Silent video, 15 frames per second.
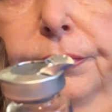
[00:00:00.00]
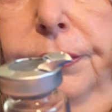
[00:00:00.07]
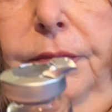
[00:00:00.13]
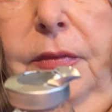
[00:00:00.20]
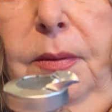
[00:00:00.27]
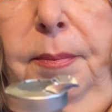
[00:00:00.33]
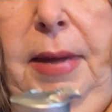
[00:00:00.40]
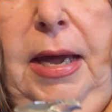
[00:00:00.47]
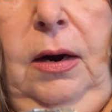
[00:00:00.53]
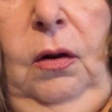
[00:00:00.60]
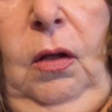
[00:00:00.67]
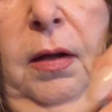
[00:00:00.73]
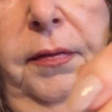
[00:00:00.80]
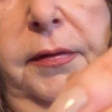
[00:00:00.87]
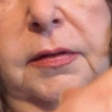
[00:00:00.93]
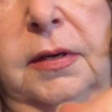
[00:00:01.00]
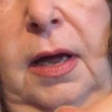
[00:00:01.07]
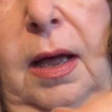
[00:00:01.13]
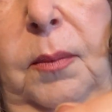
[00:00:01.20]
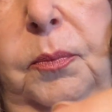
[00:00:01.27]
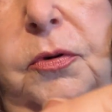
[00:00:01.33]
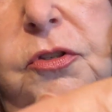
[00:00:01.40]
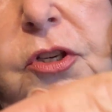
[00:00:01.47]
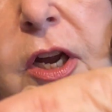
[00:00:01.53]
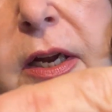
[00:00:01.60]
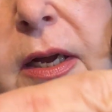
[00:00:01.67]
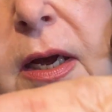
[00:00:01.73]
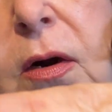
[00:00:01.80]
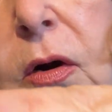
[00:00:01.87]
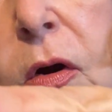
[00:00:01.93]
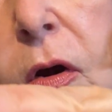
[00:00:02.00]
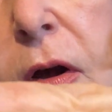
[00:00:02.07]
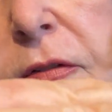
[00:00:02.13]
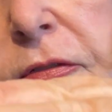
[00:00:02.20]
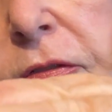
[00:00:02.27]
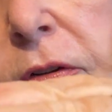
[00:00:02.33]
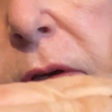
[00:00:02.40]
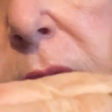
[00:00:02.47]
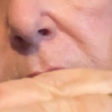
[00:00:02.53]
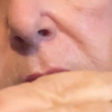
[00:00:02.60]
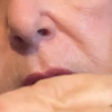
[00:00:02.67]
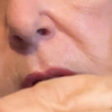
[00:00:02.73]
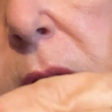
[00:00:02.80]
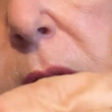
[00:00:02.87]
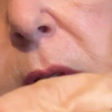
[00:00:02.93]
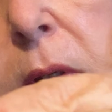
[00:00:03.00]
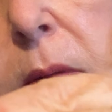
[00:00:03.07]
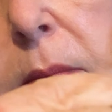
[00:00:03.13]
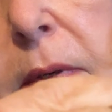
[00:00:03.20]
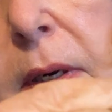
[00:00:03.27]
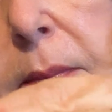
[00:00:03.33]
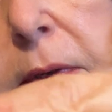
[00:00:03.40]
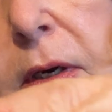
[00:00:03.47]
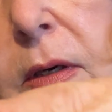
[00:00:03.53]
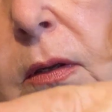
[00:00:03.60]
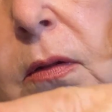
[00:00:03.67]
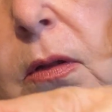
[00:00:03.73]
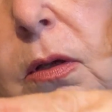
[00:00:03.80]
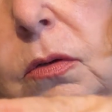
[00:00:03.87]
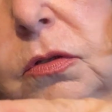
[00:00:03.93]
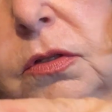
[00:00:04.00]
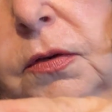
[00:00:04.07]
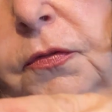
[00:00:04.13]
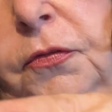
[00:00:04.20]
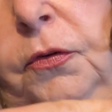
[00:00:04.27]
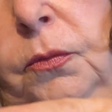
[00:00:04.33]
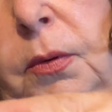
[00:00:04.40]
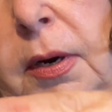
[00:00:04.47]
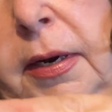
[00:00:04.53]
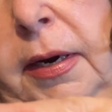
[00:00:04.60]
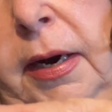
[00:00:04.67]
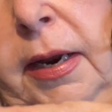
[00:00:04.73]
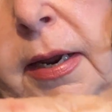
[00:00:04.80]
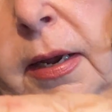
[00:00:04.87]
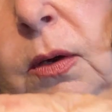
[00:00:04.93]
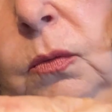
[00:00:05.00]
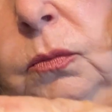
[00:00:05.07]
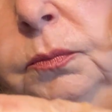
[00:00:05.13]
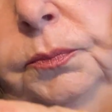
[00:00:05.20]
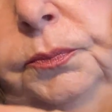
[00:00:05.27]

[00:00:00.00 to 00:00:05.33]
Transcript: the metal on the top, which I cut off. But I'm going to close it for right now.